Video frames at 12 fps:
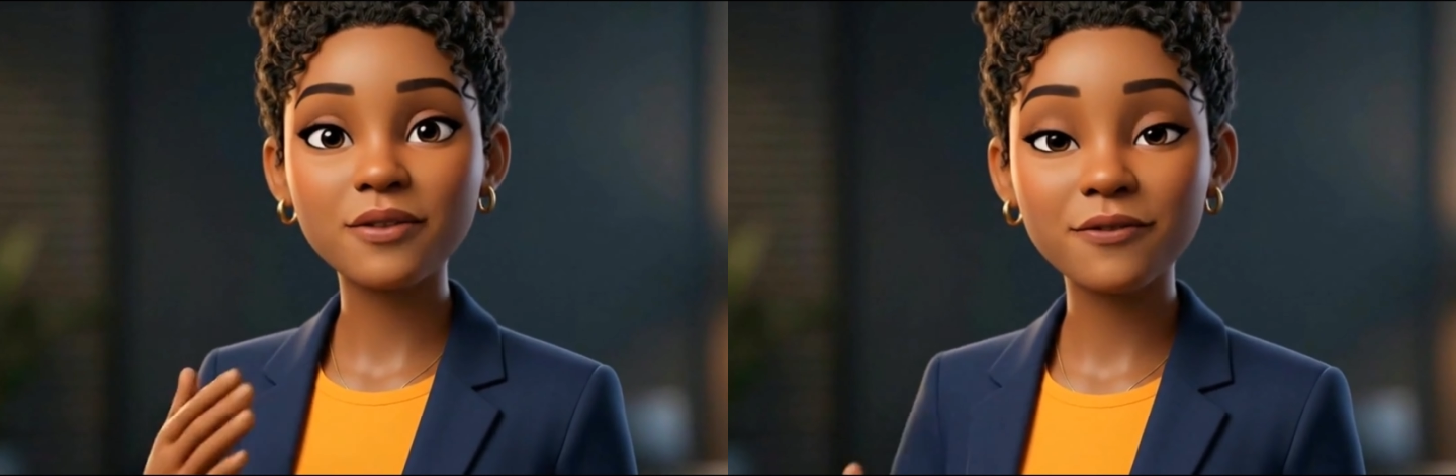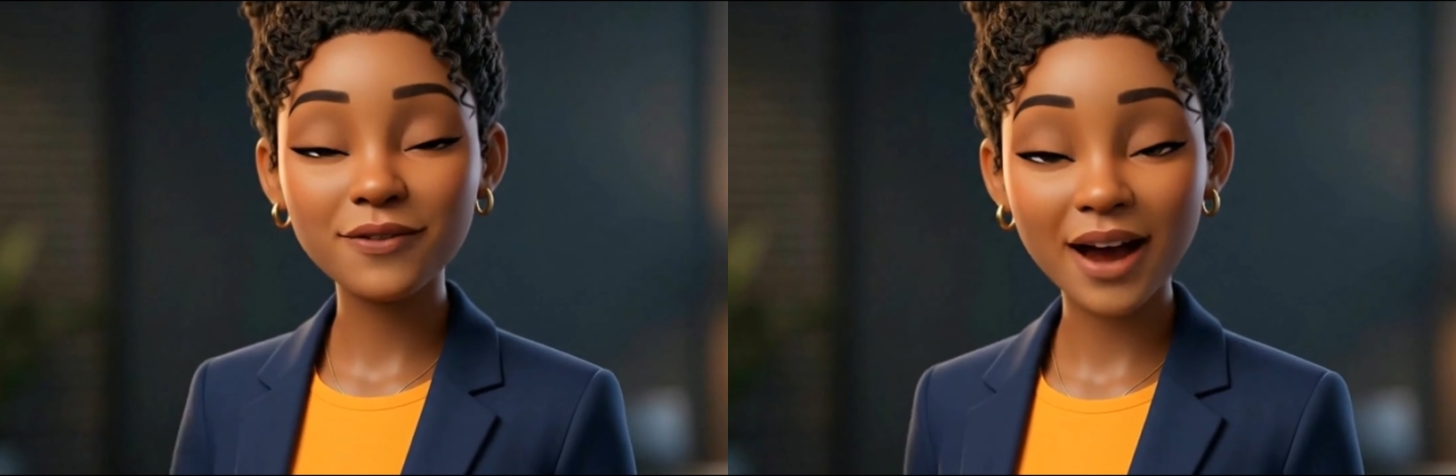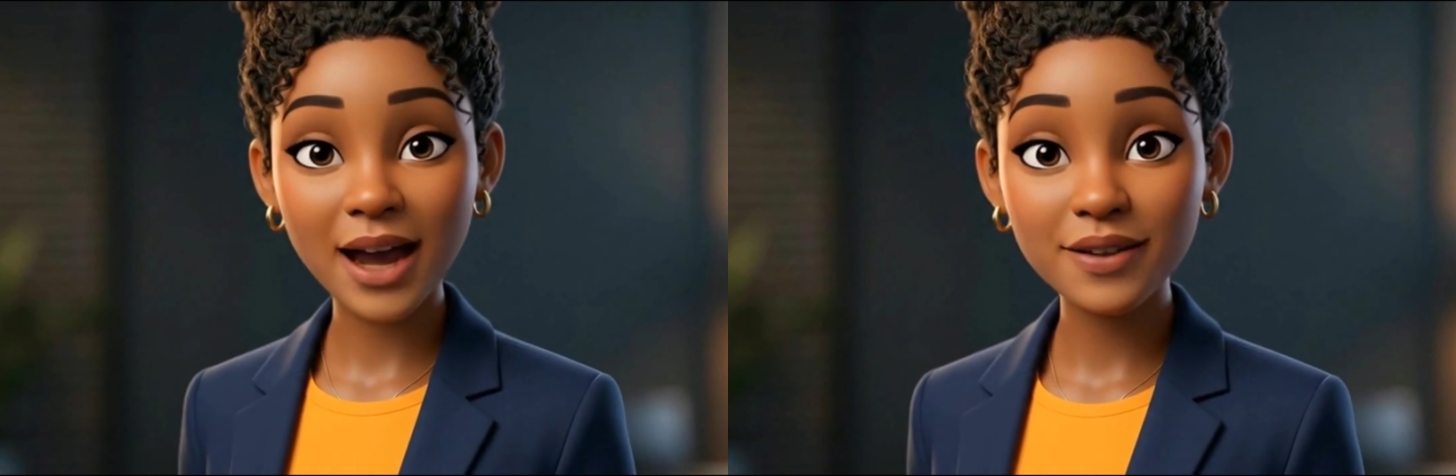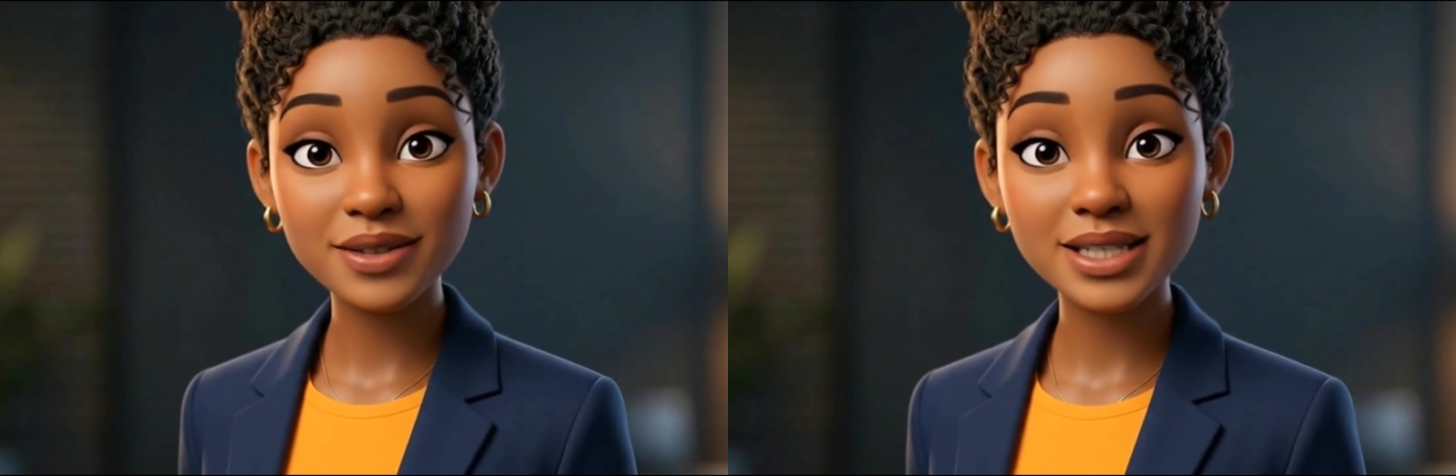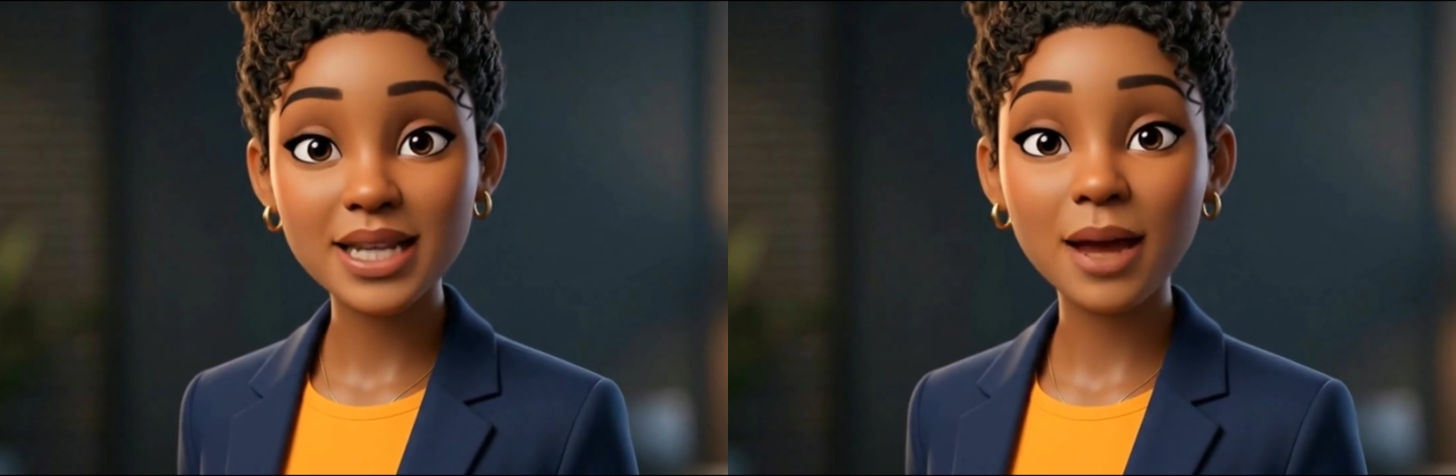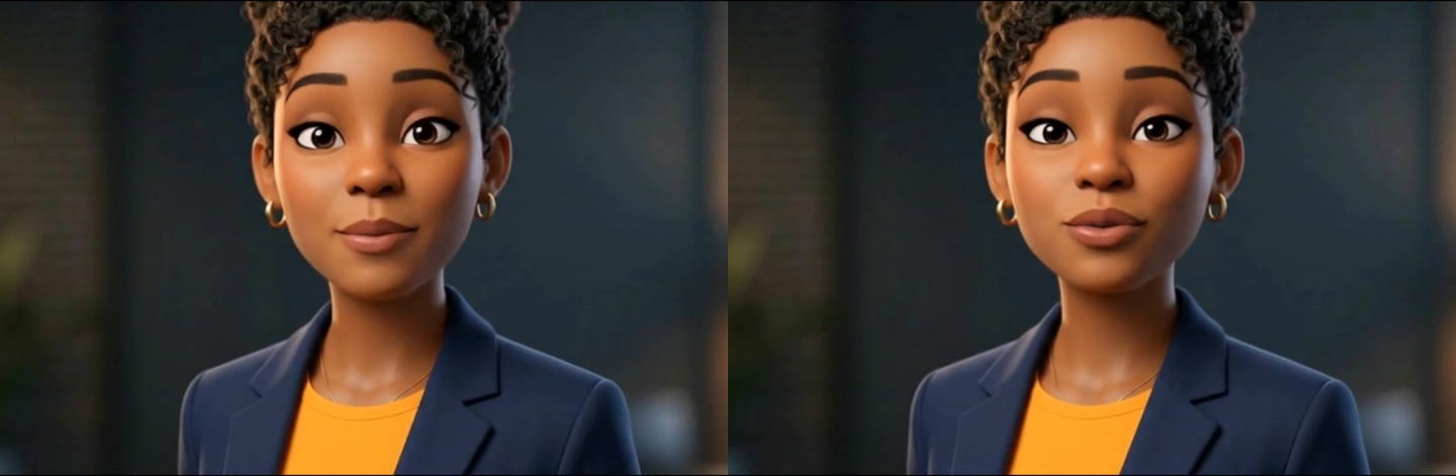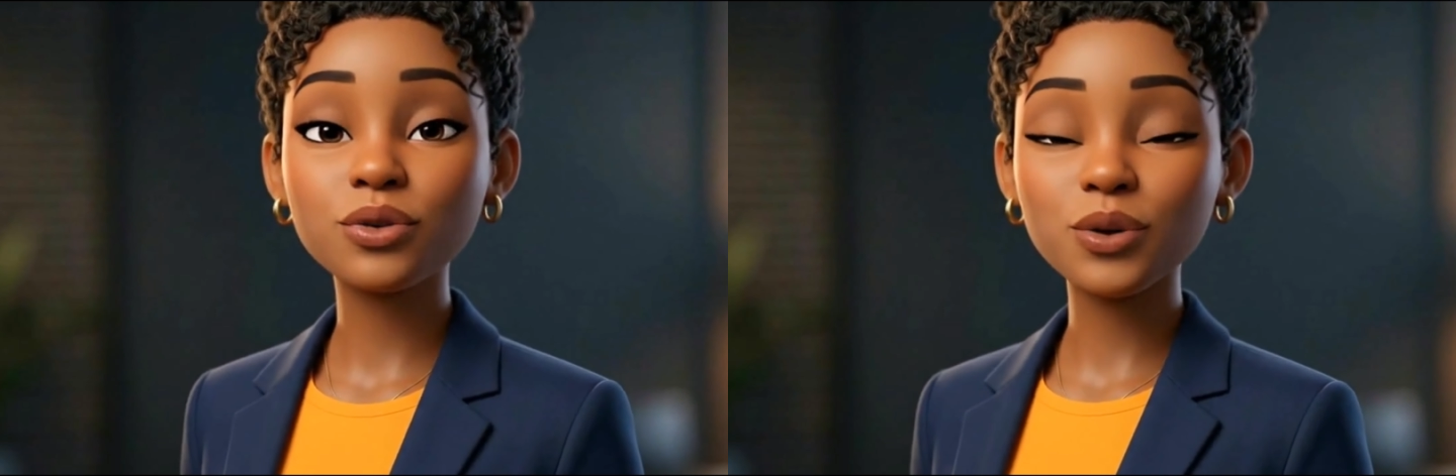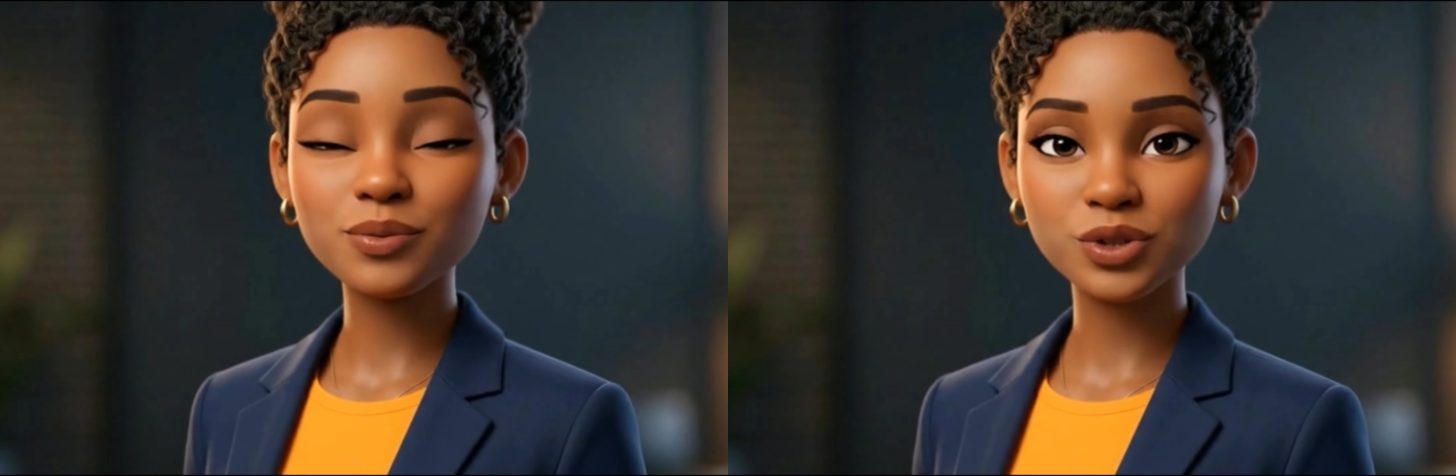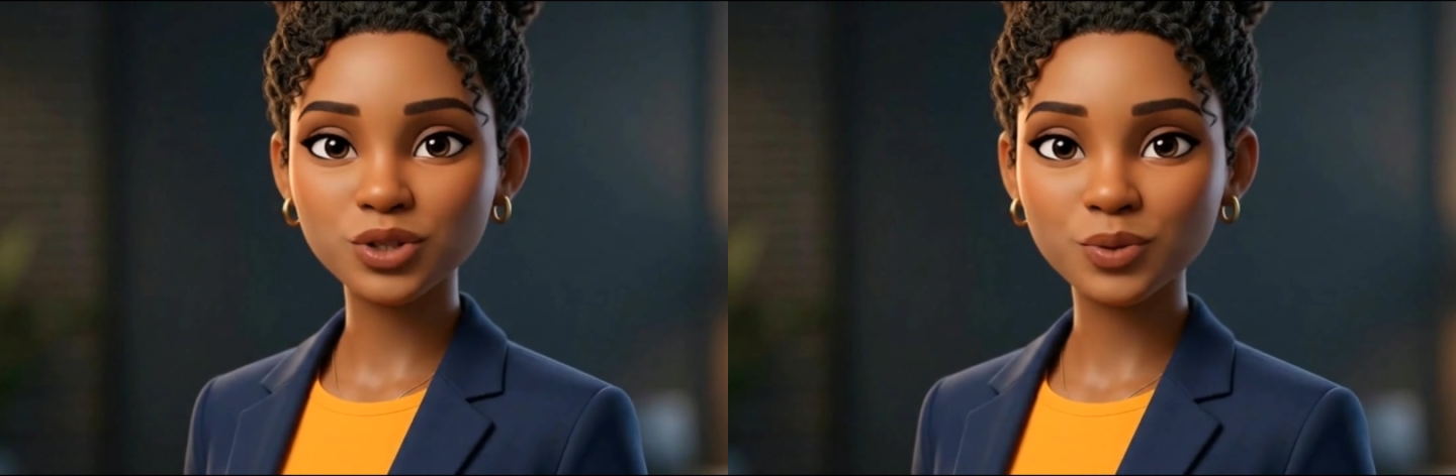5-step
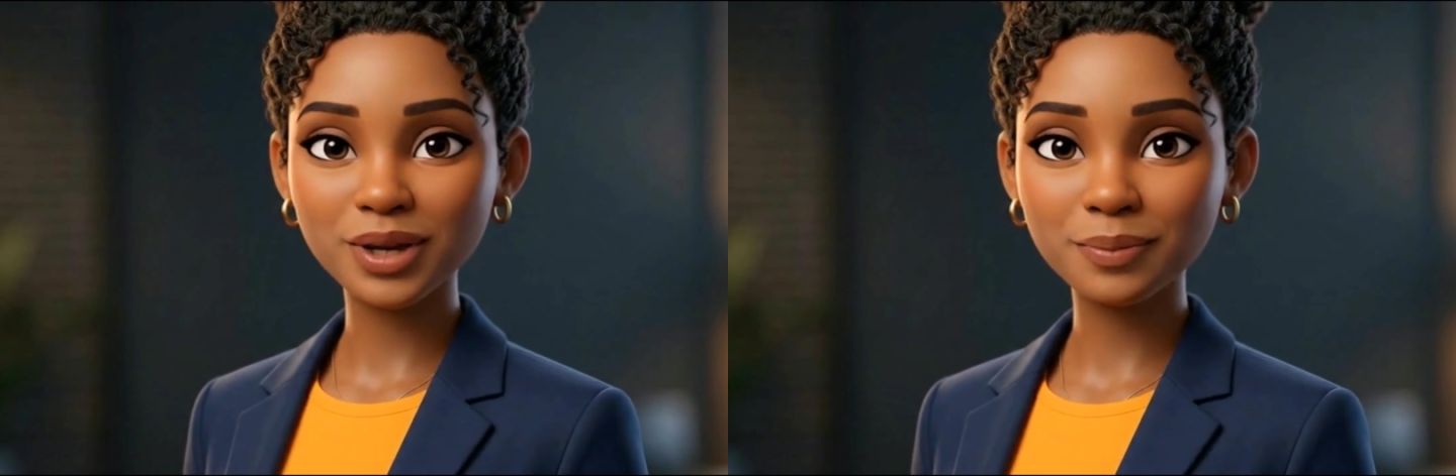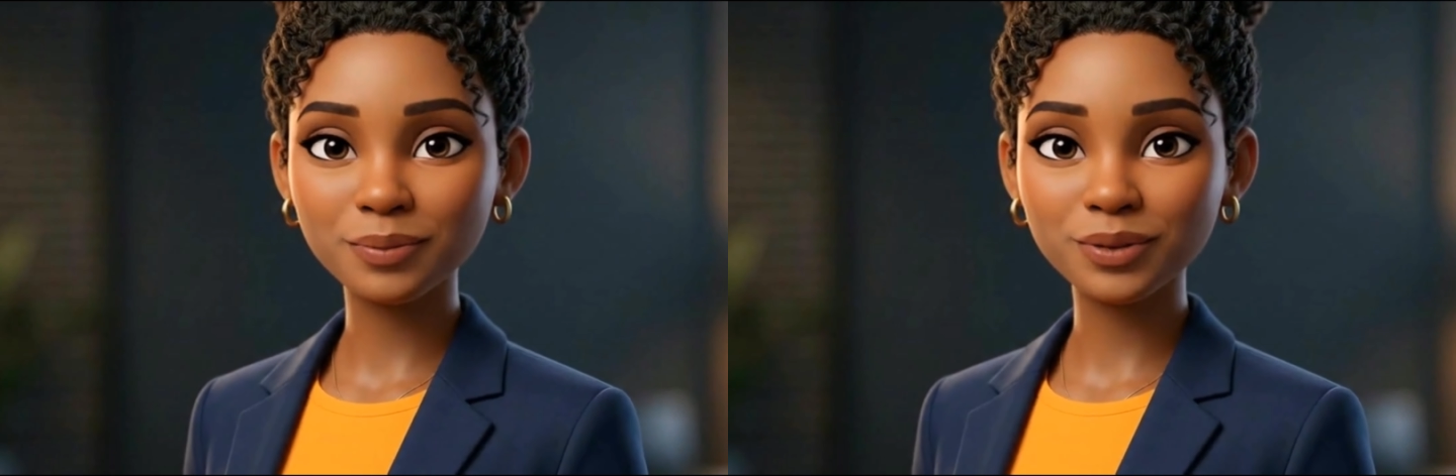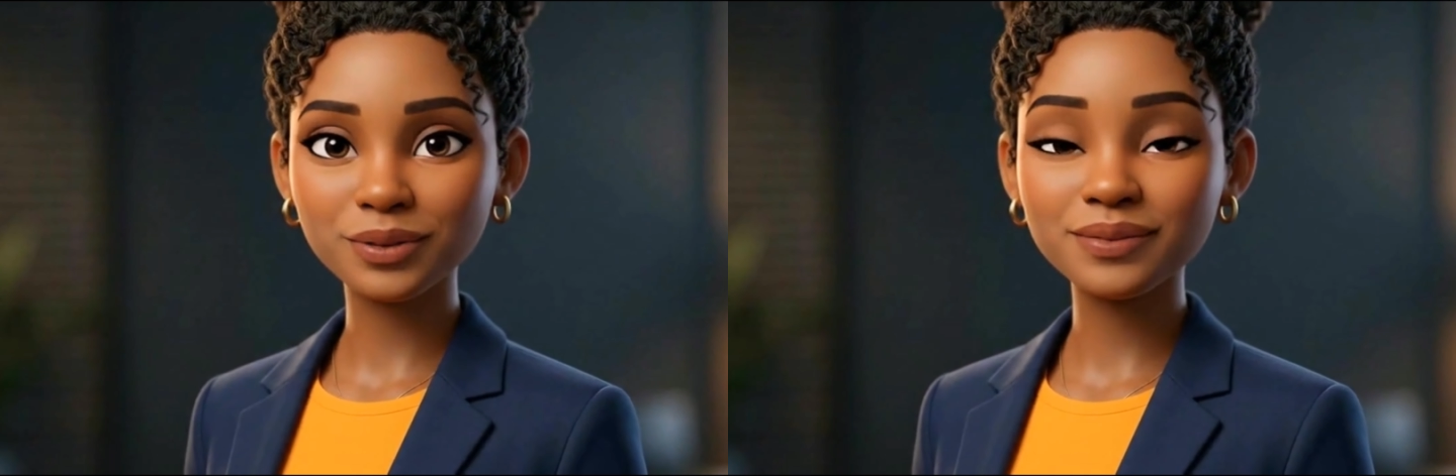room sweep.